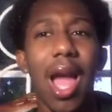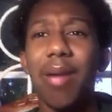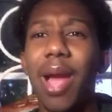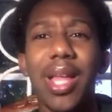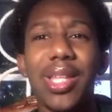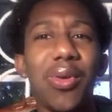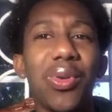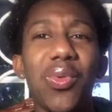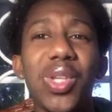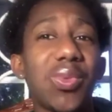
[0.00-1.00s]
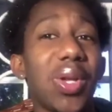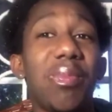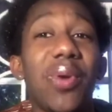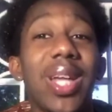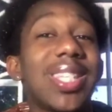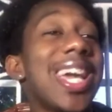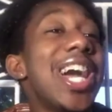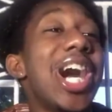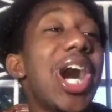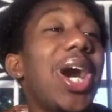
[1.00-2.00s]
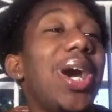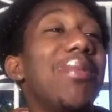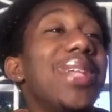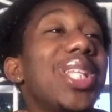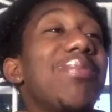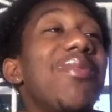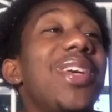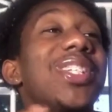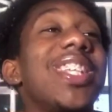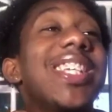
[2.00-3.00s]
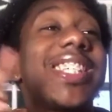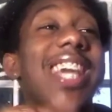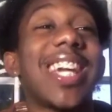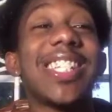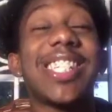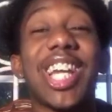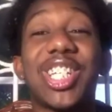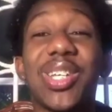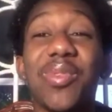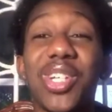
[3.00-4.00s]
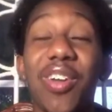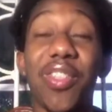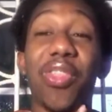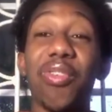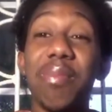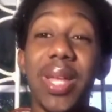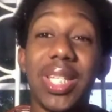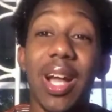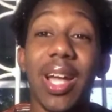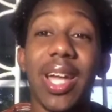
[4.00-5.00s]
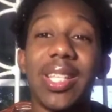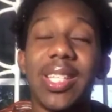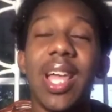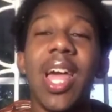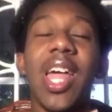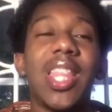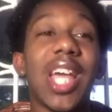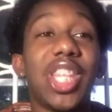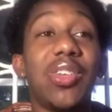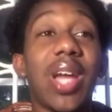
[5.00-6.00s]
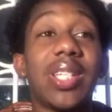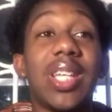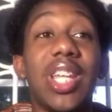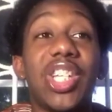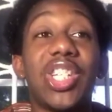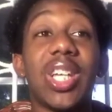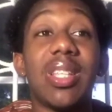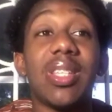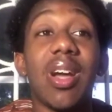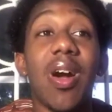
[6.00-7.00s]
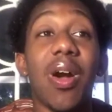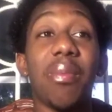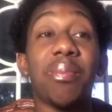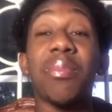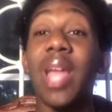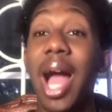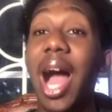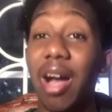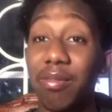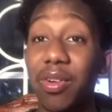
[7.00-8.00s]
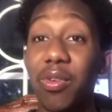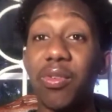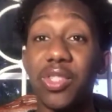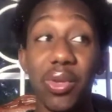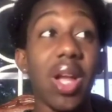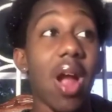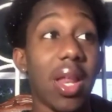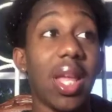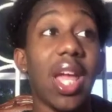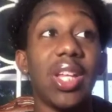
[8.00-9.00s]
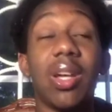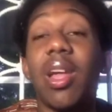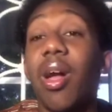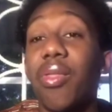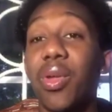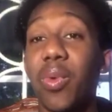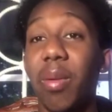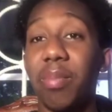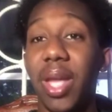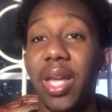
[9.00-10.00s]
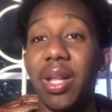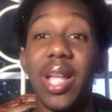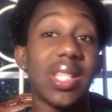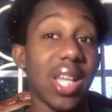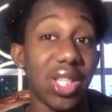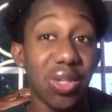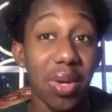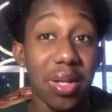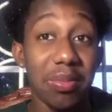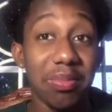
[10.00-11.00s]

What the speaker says: I don't know which way to point. Let's move on to the second section, which are the 3 main targets that the United Nations have to eradicate good health and well-being. Let's get to it.